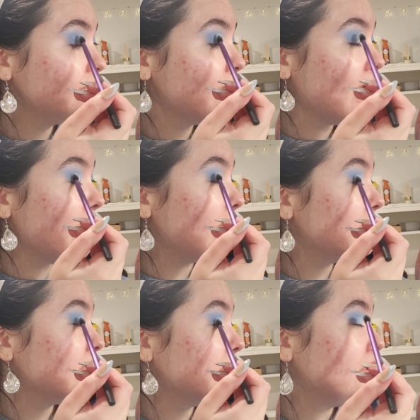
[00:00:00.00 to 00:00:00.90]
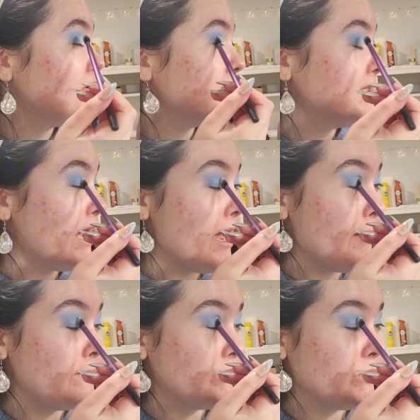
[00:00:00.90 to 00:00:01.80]
and I'm just going to use
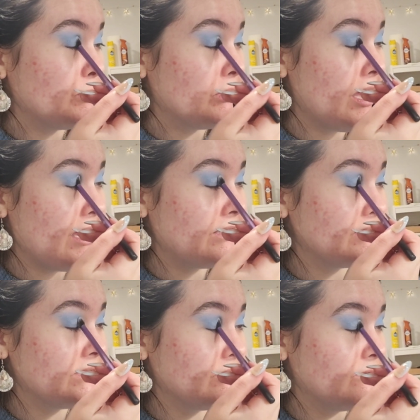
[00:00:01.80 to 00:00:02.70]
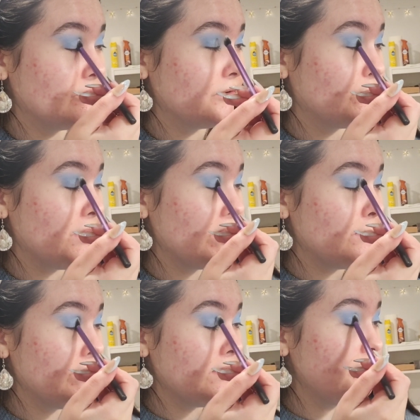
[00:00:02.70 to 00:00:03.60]
that to apply the silver
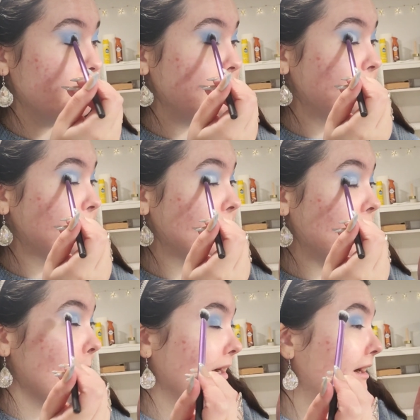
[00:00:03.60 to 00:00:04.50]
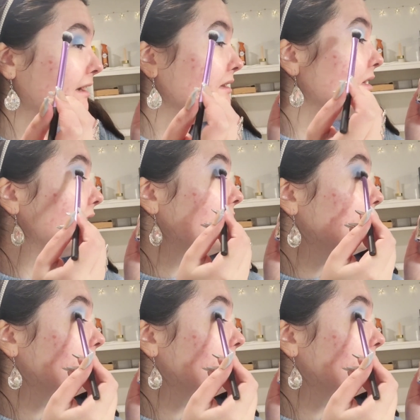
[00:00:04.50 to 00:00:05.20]
pigment on my eyelid.